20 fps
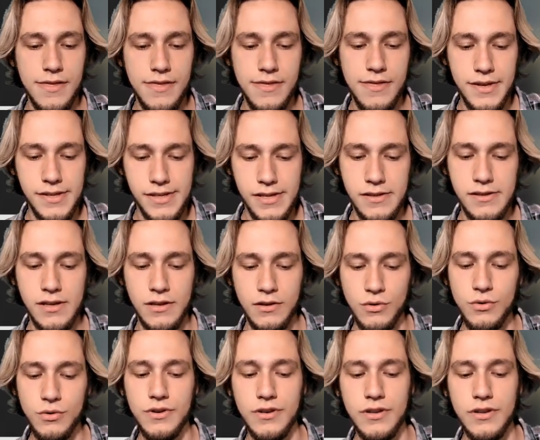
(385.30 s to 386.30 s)
this is a
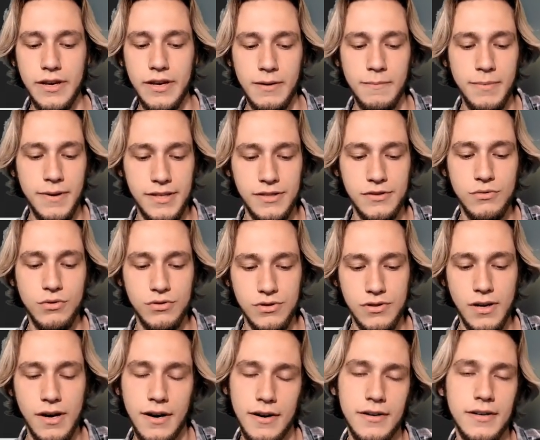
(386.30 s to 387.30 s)
good uh, place to
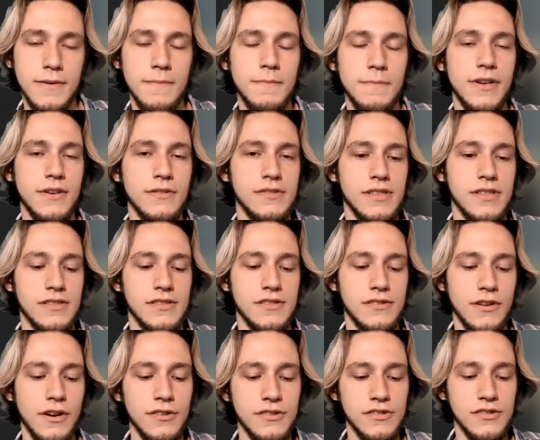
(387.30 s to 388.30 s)
start, because
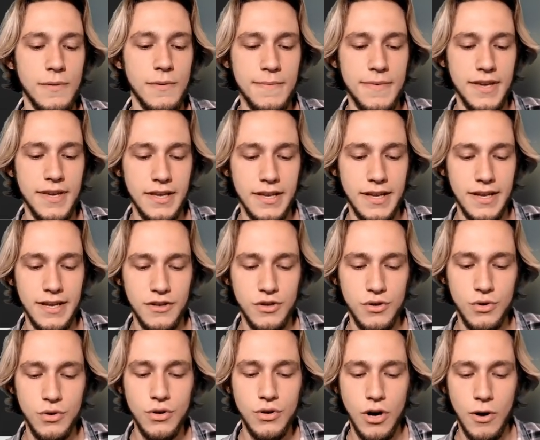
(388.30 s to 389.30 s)
it's not something
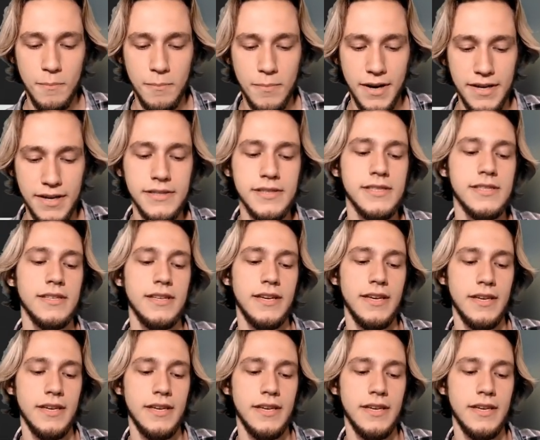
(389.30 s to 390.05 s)
too complex.